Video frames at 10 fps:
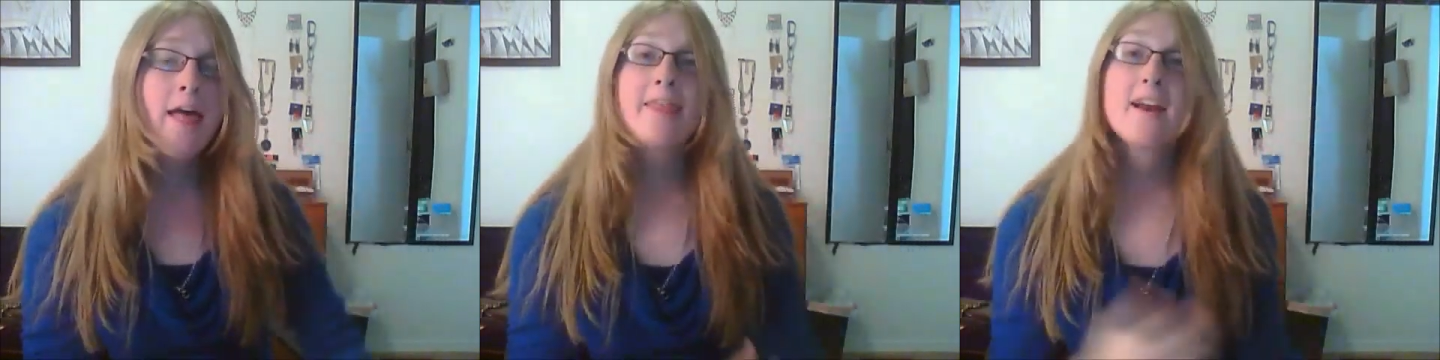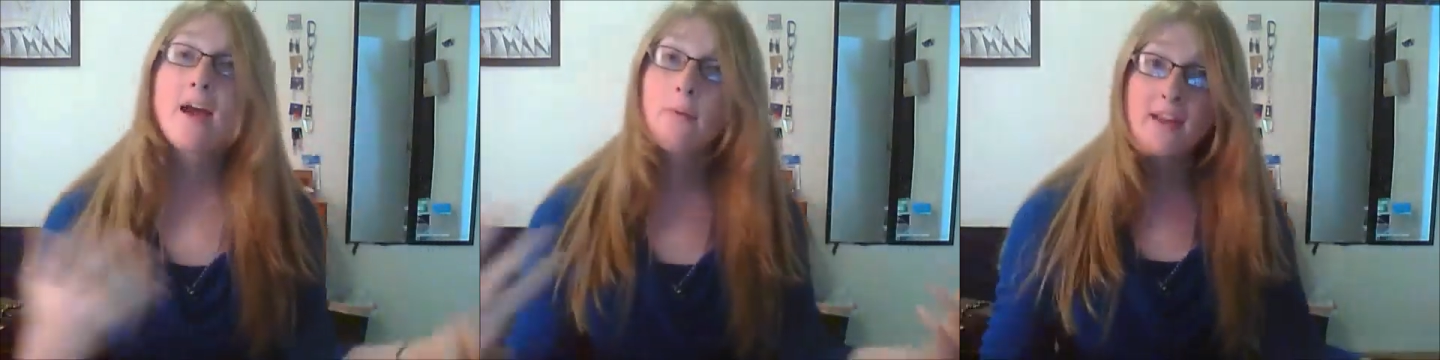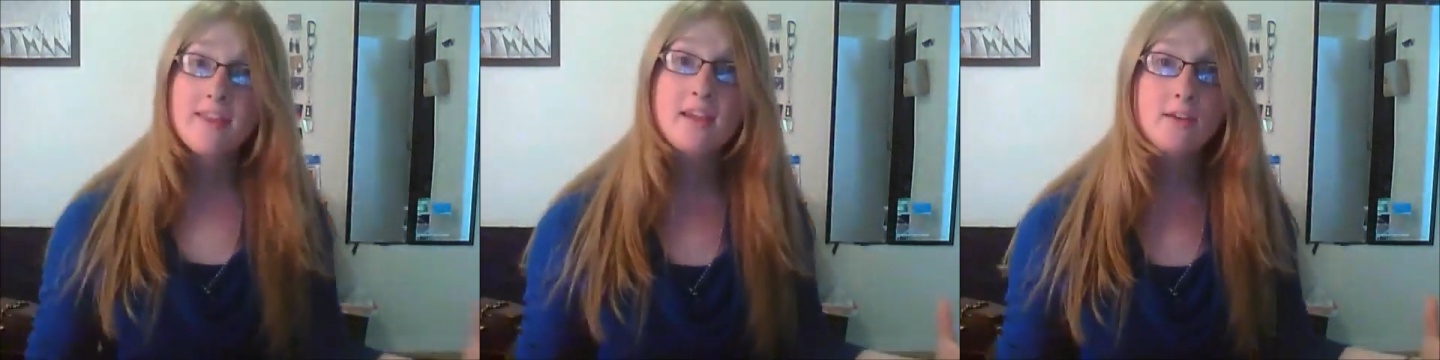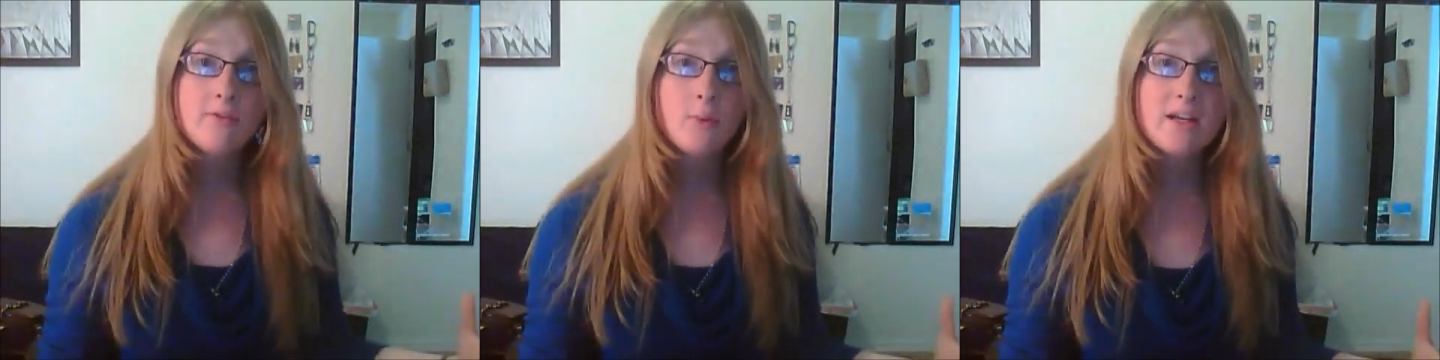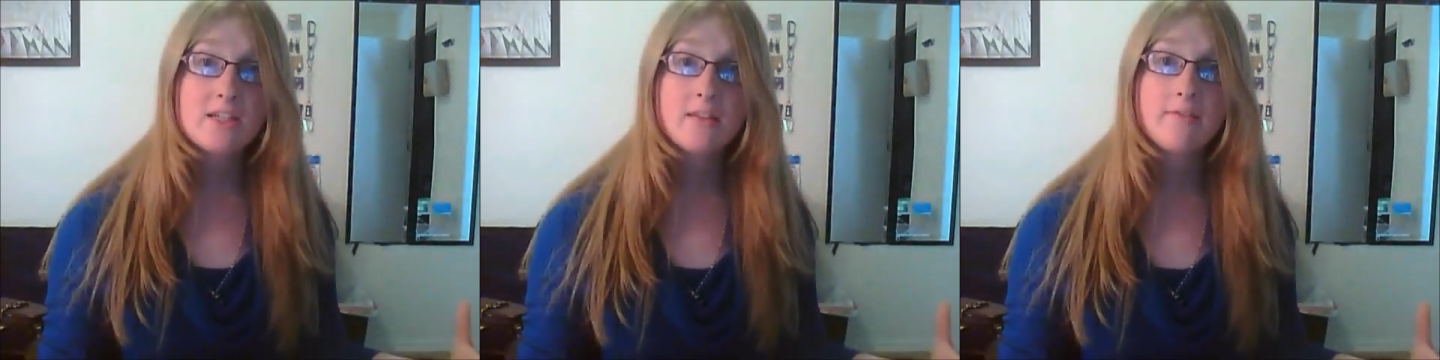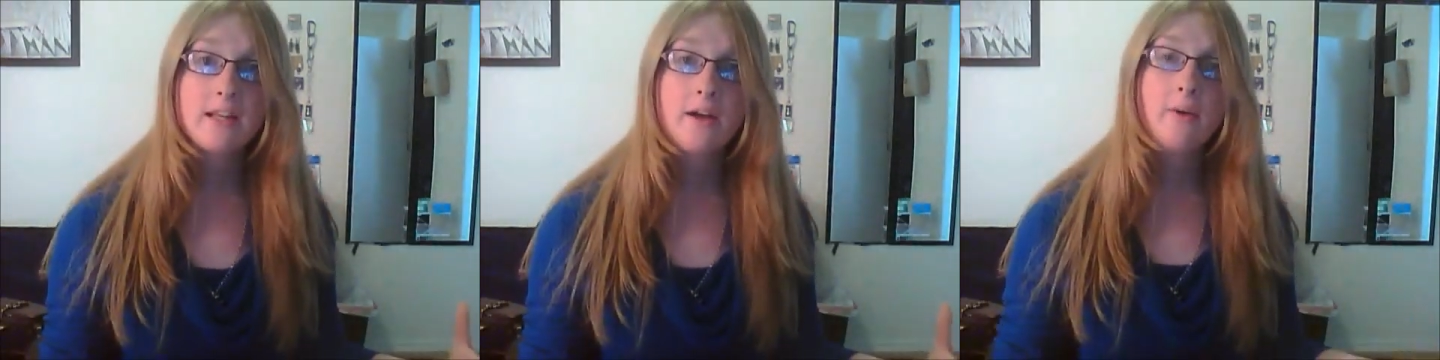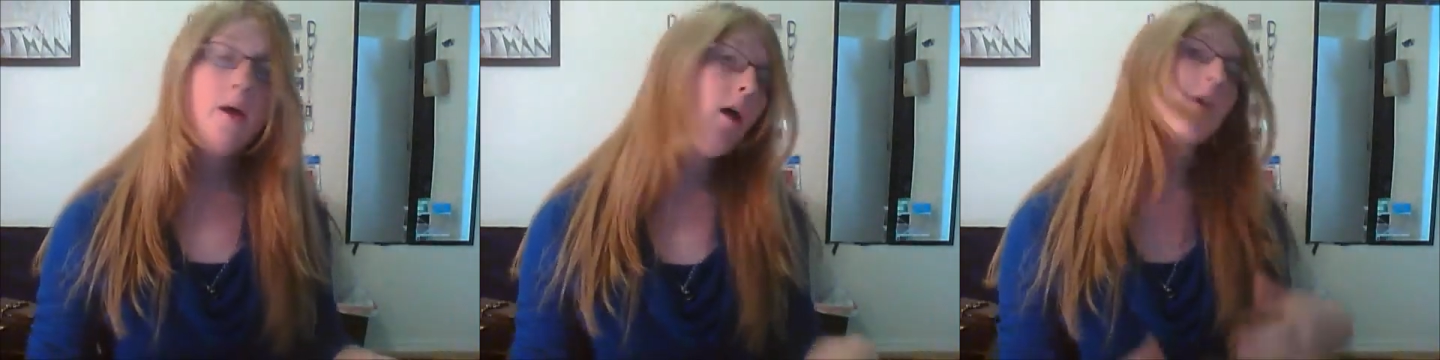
then I want to thank you for watching the video.